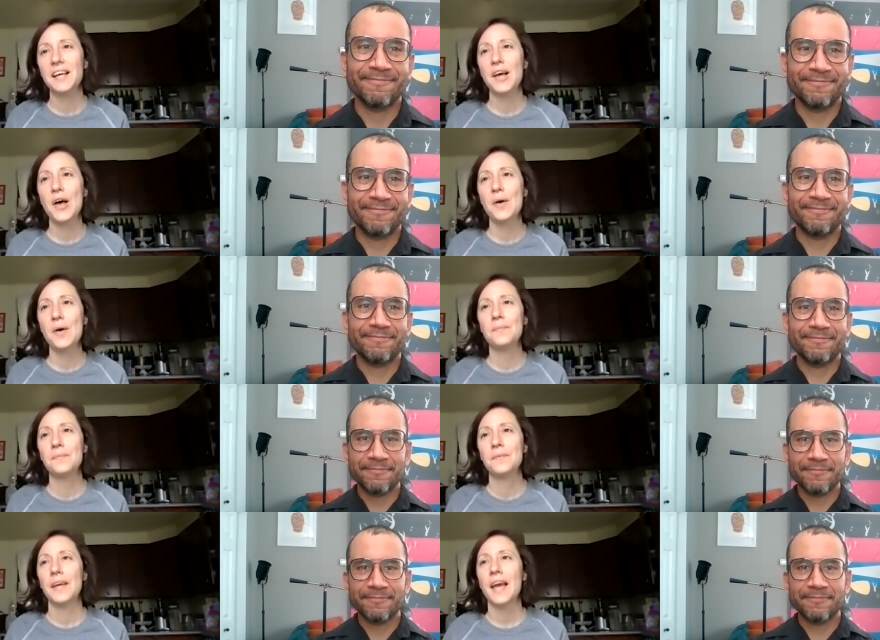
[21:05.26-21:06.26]

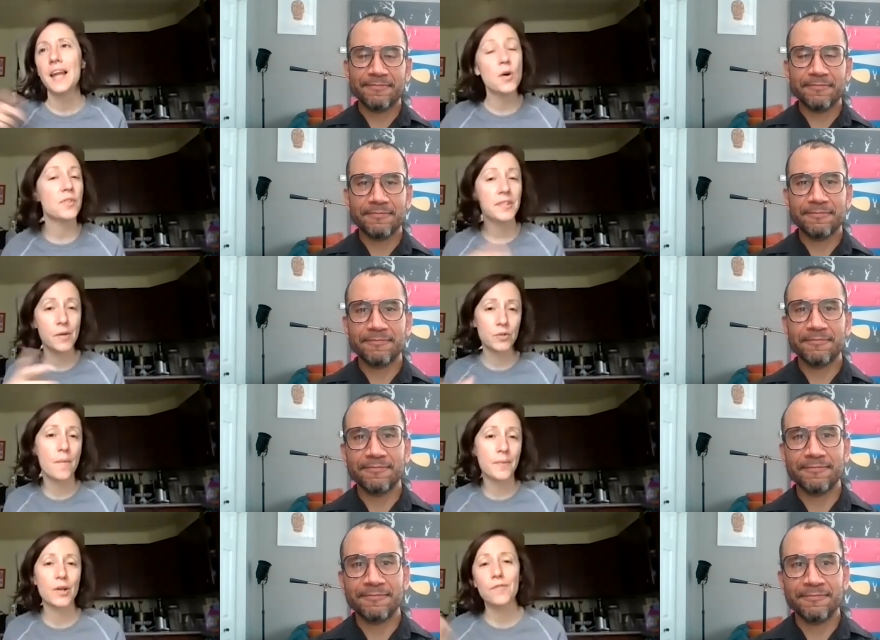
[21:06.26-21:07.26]
Speaker 1: Um, and I know that they were
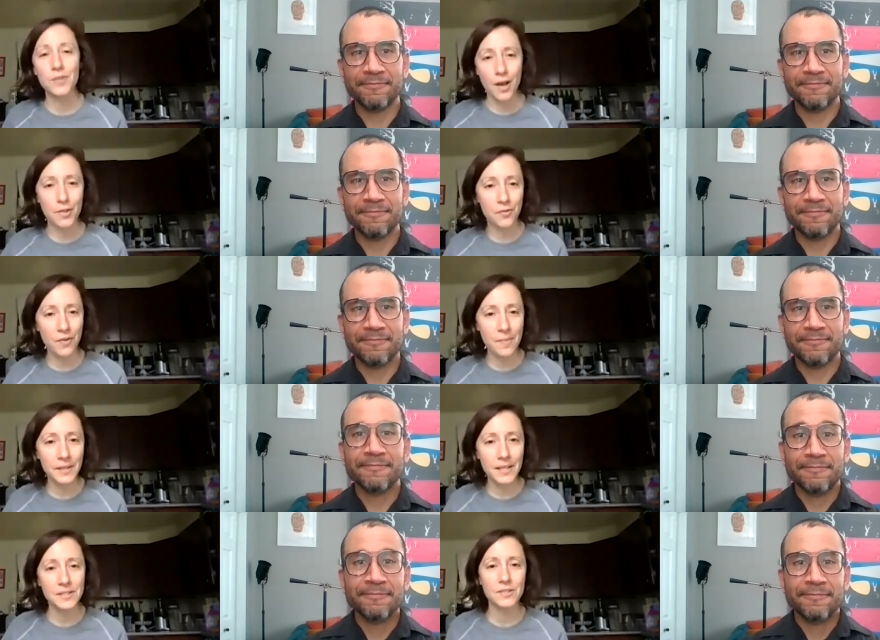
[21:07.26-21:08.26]
dropping it off to other
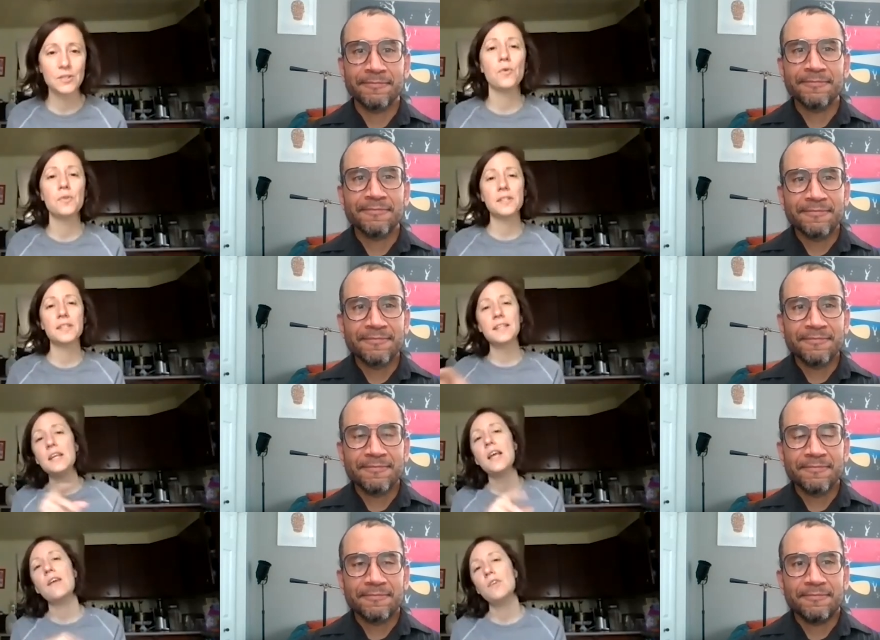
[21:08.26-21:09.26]
families. So to
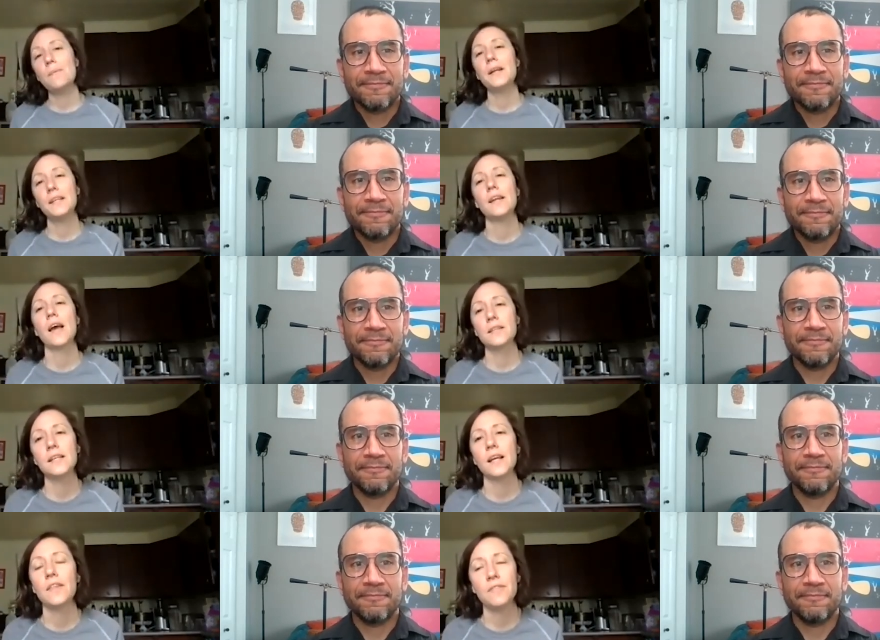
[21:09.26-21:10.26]
see everybody
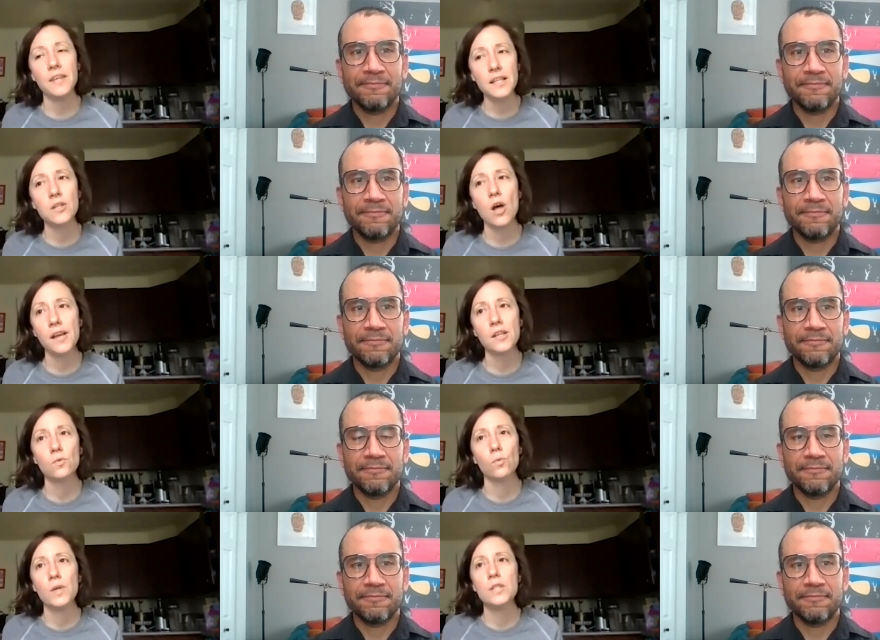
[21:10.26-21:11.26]
connecting, I think as long
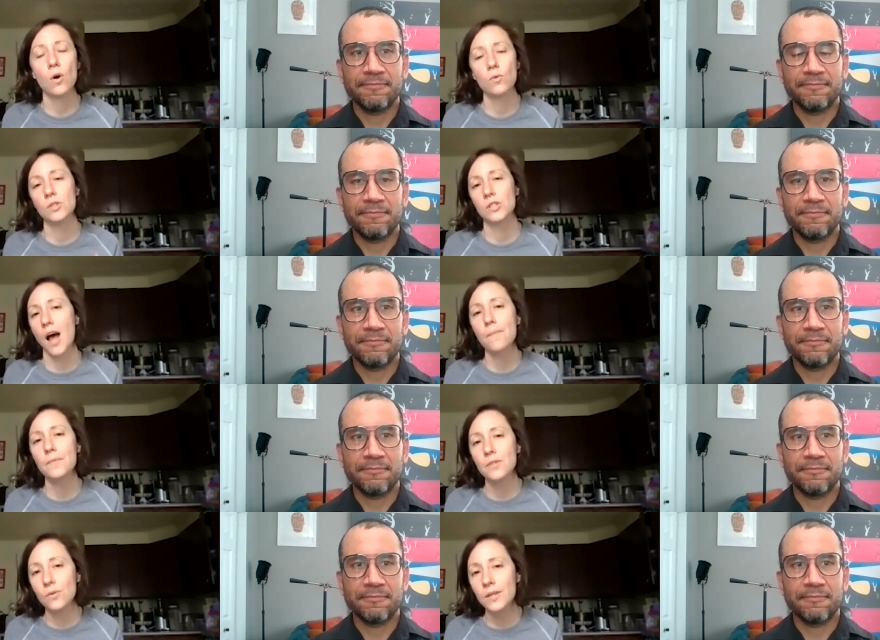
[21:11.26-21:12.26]
as we don't stop
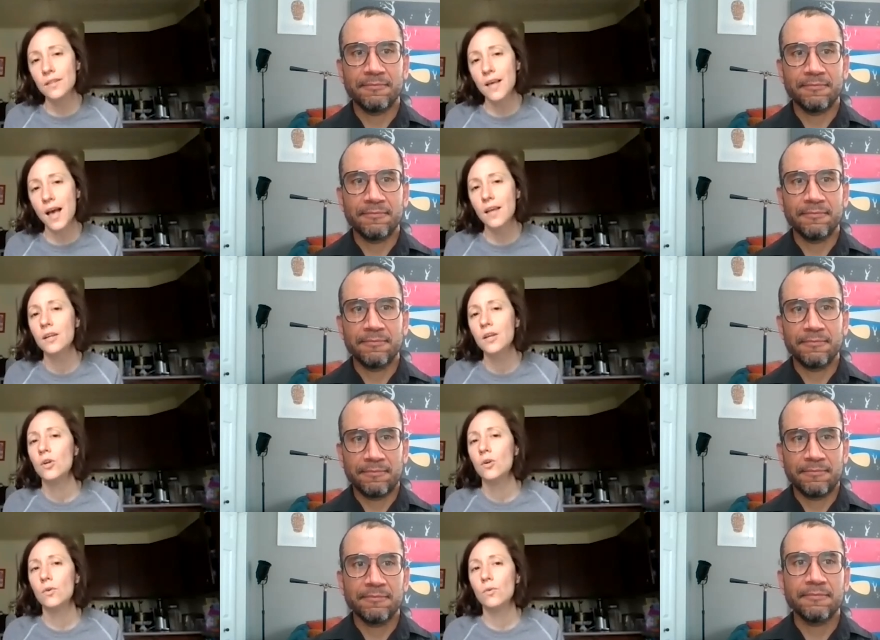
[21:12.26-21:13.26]
doing that,
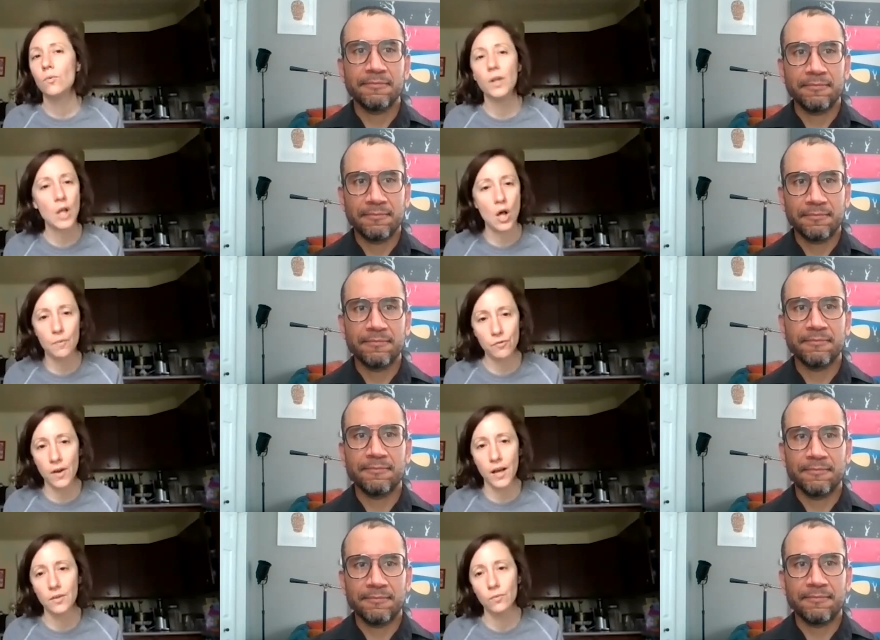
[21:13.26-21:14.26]
we'll all be
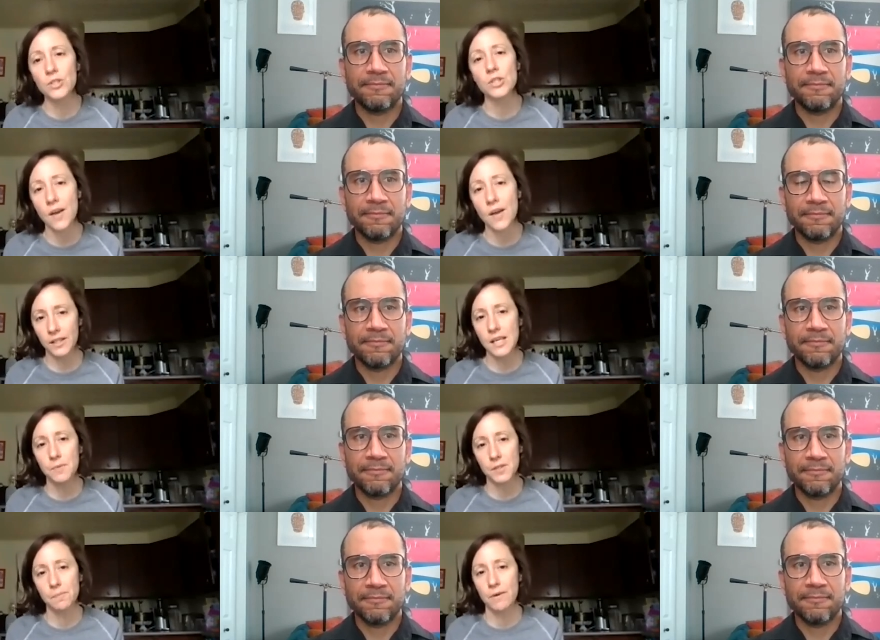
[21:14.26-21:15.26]
fine. We just have to
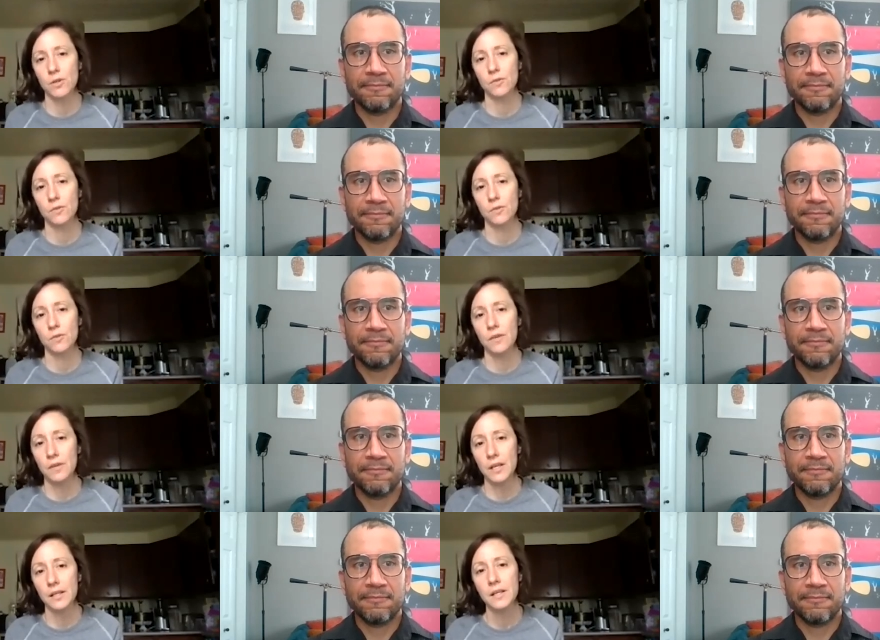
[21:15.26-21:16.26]
keep the spirit of
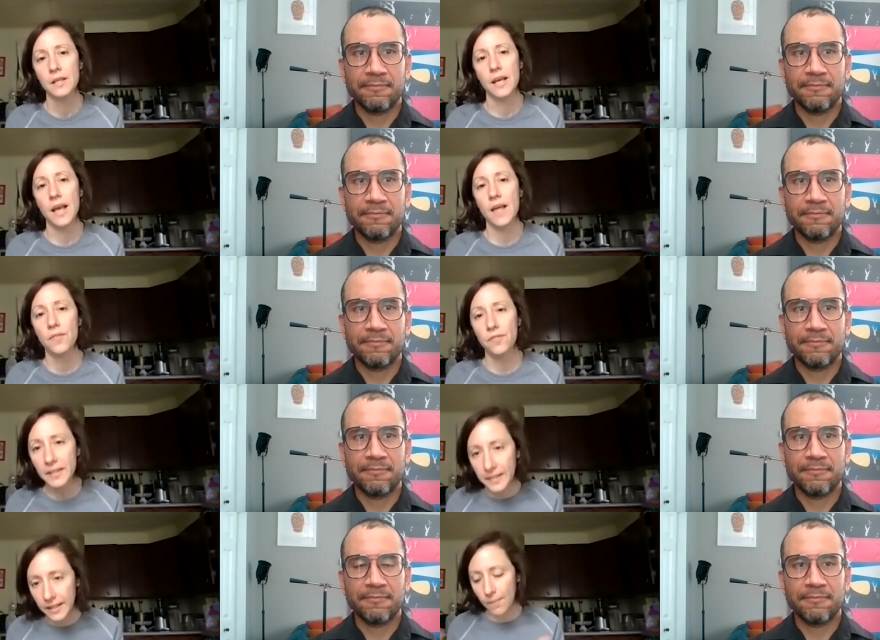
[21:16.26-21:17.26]
giving and the
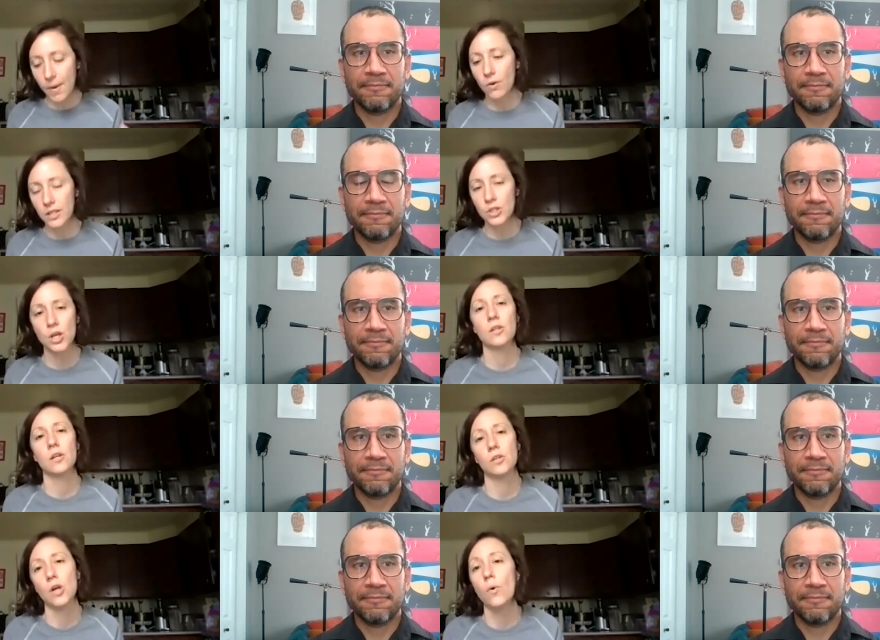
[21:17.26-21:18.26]
thinking about each
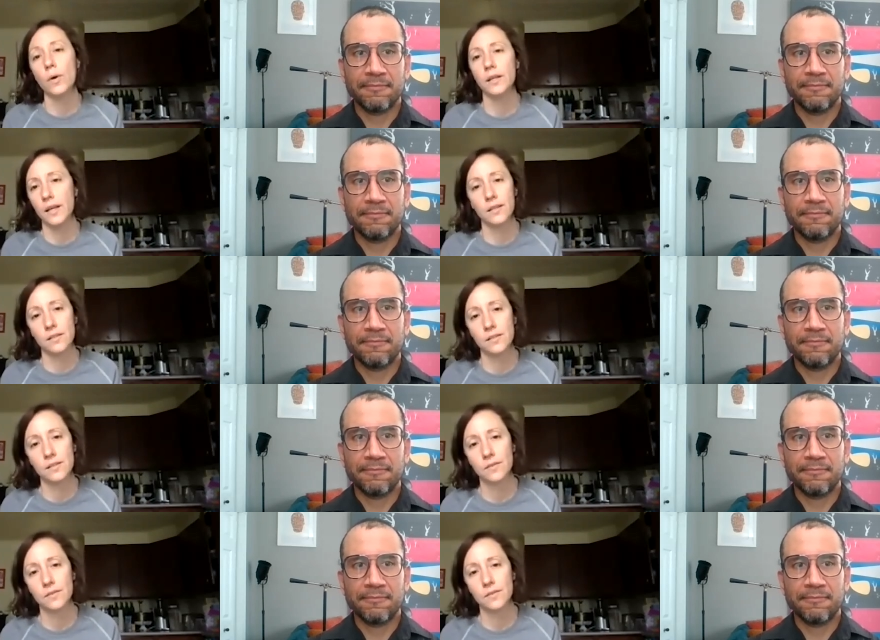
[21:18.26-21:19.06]
other going and